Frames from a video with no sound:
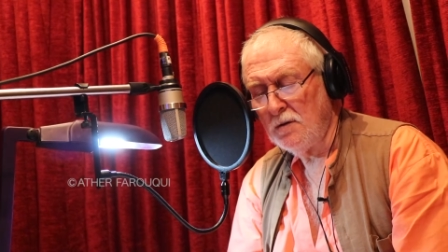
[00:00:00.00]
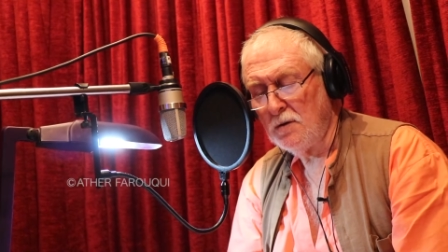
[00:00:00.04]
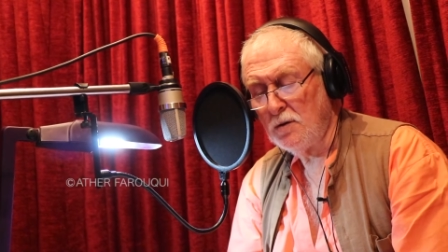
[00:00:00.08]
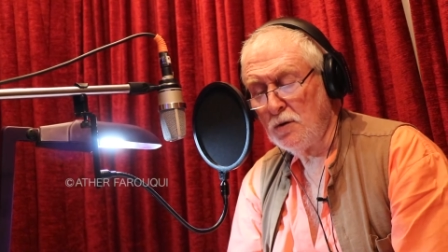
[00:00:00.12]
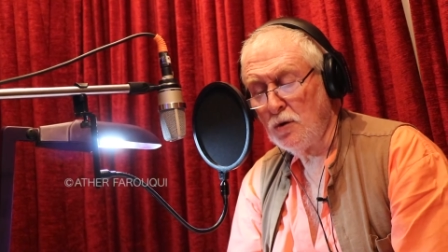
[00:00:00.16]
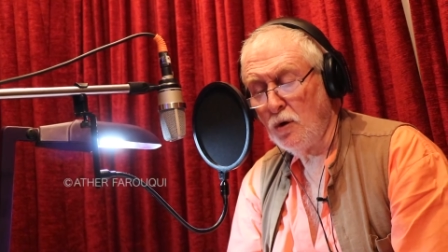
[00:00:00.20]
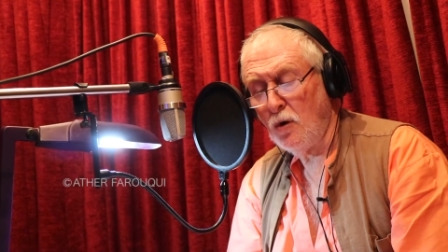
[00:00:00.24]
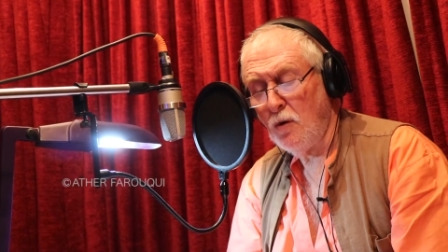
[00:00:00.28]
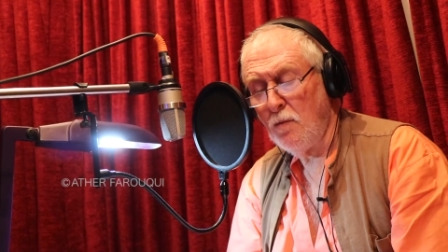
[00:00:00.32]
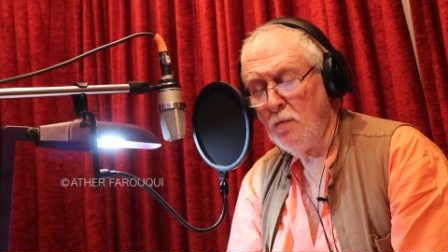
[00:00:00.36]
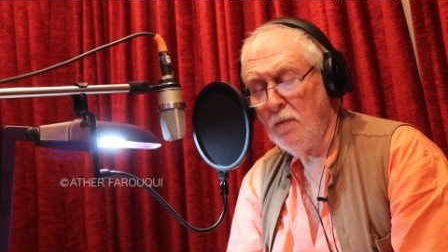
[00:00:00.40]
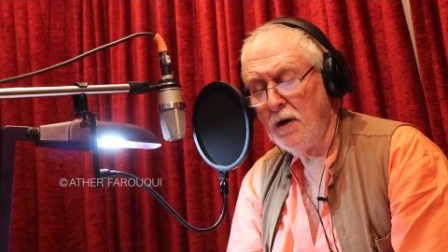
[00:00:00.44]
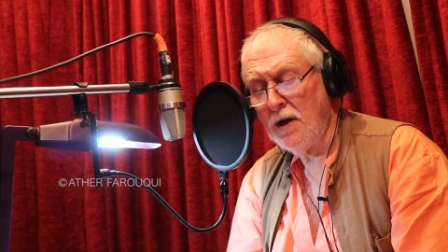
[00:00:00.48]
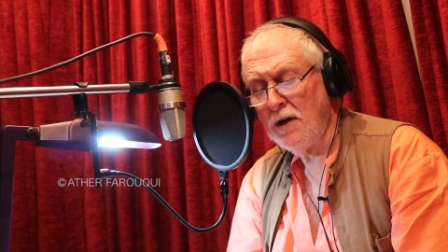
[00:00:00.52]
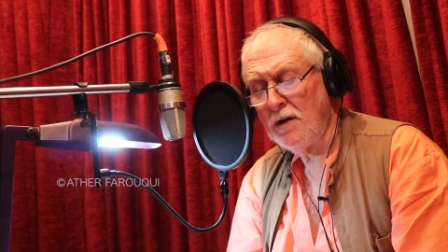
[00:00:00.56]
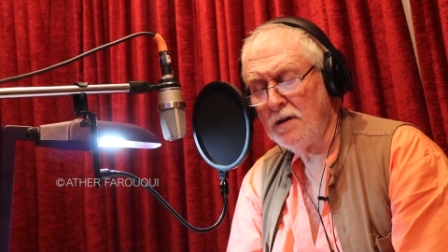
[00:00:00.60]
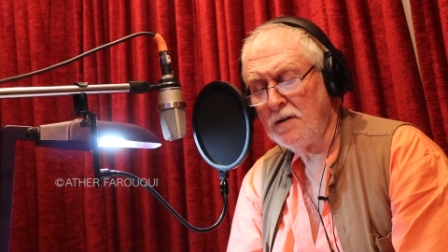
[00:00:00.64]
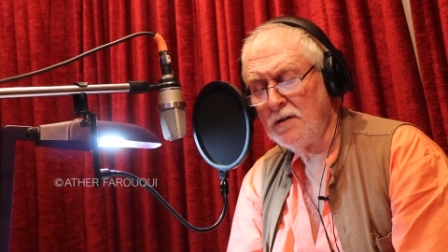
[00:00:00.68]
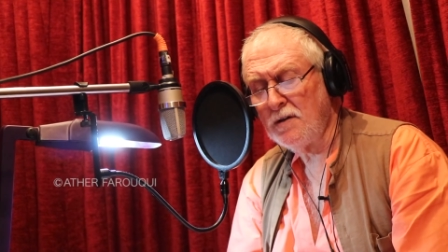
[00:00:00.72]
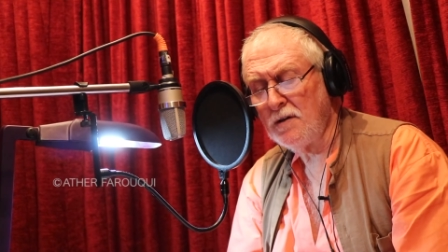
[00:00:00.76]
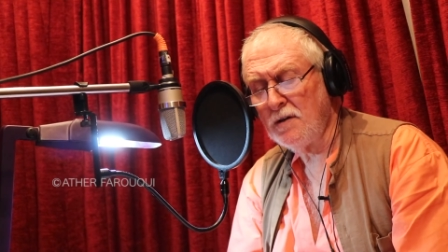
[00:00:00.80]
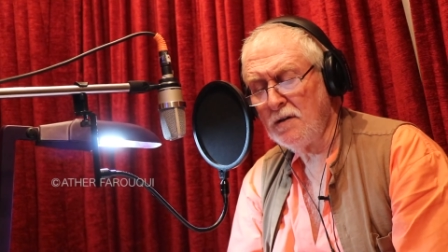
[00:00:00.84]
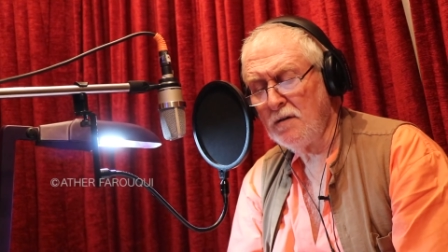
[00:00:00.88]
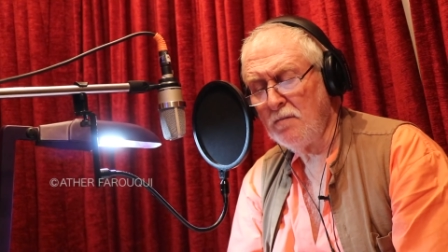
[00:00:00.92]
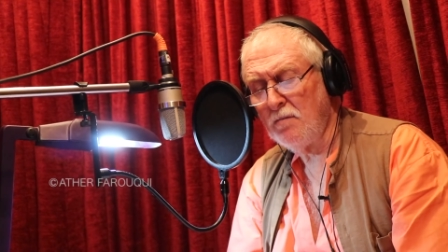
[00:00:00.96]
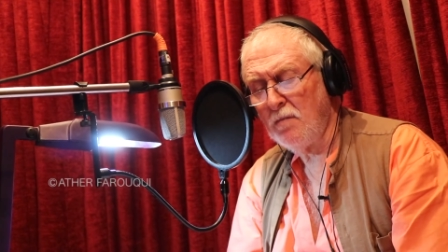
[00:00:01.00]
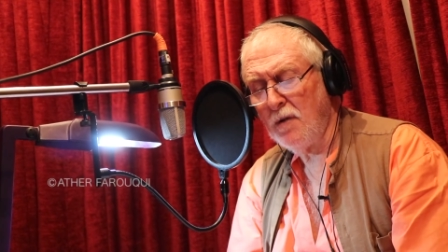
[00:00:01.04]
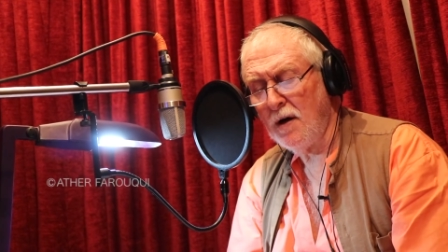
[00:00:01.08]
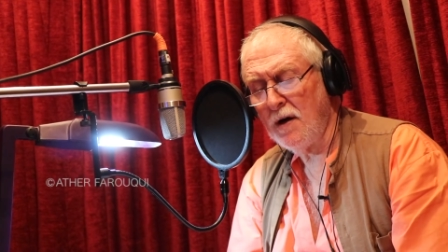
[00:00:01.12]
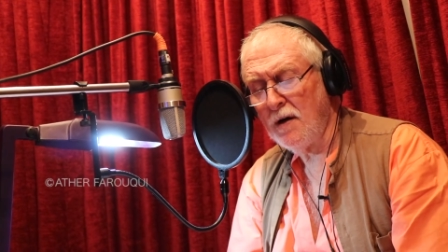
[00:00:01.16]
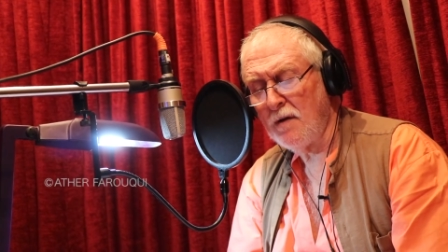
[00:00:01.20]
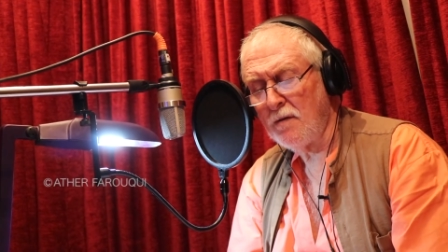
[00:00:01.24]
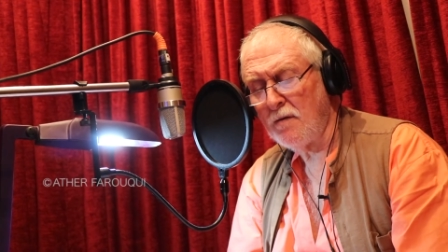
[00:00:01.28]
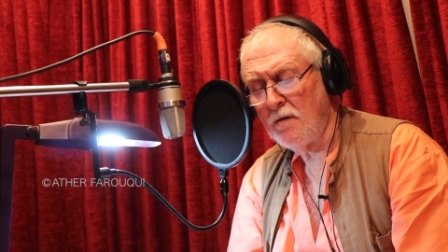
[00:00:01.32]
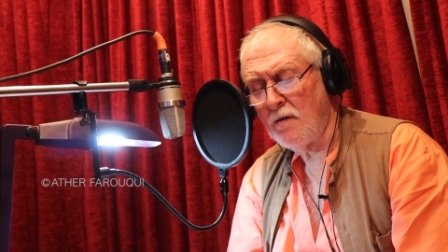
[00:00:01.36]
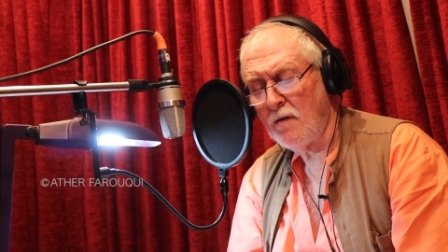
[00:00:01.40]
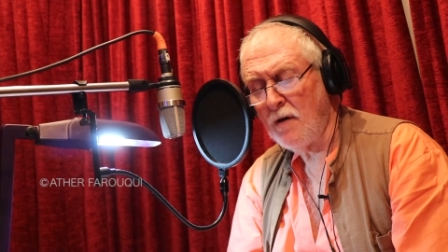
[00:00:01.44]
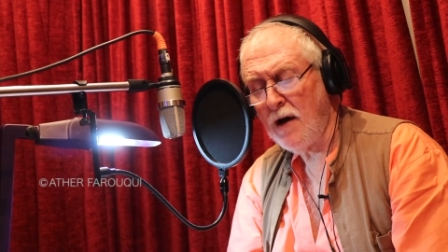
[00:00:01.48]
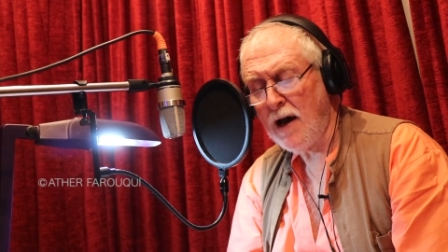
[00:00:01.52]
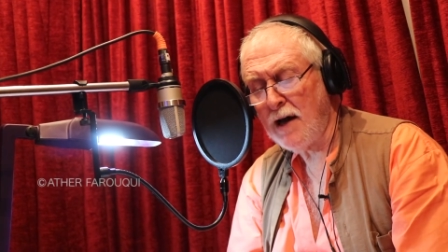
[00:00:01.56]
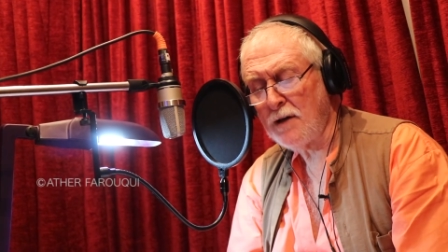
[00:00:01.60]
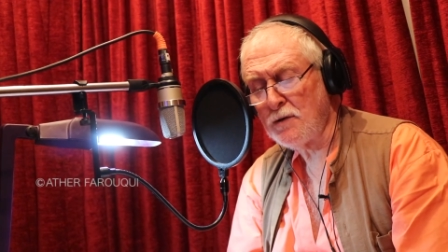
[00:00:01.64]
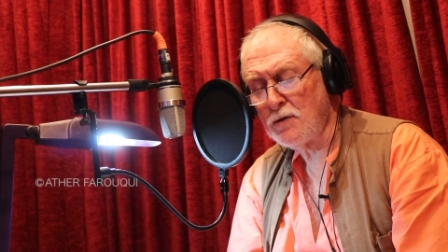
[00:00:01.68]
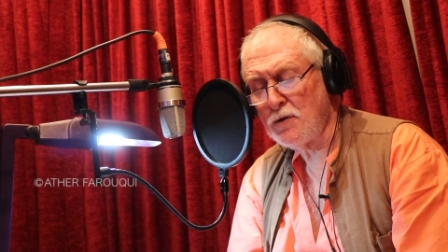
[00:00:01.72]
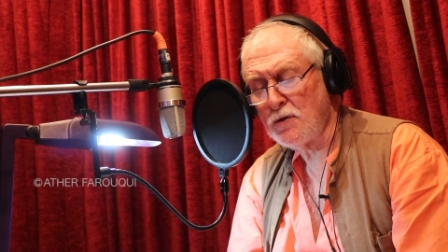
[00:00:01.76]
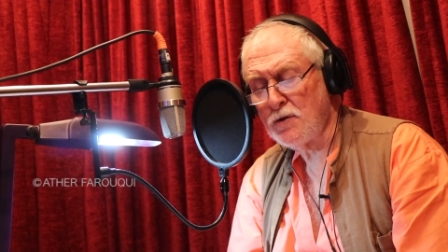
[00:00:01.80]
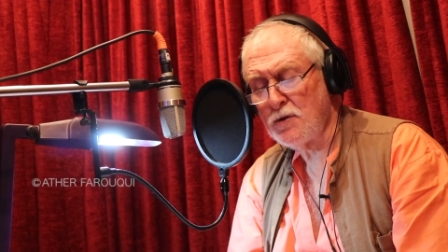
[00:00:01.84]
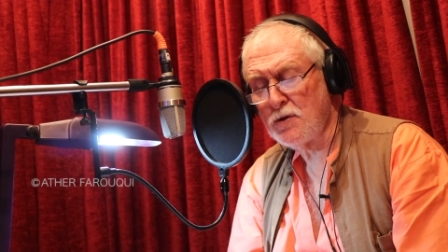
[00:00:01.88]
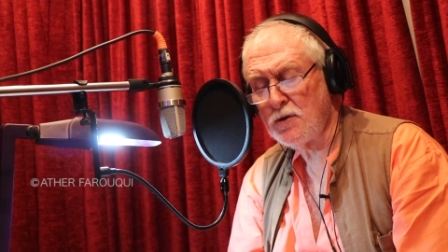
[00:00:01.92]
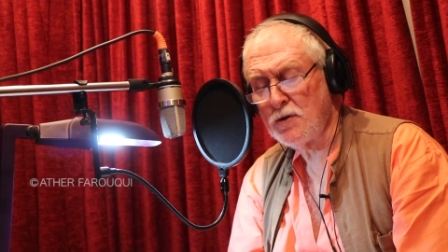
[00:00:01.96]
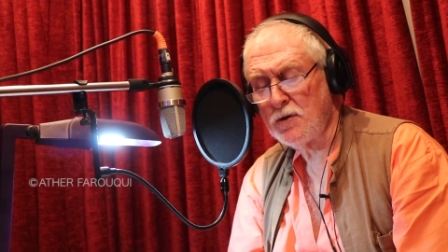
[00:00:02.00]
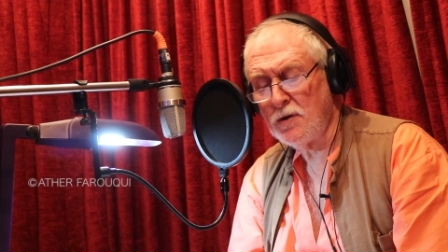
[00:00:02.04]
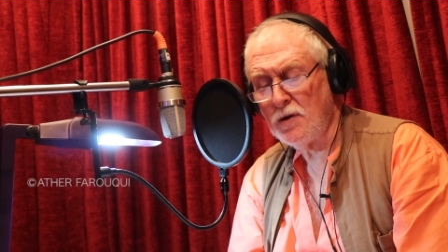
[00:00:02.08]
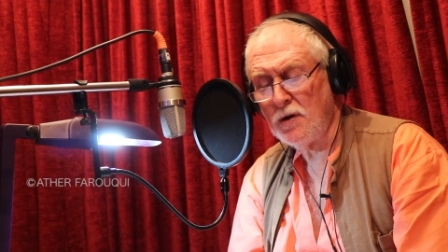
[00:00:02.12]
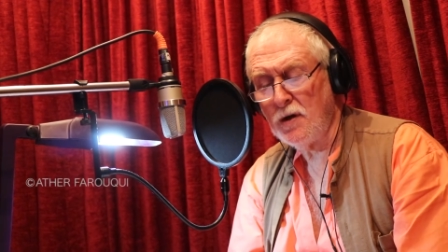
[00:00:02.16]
Tormented by rats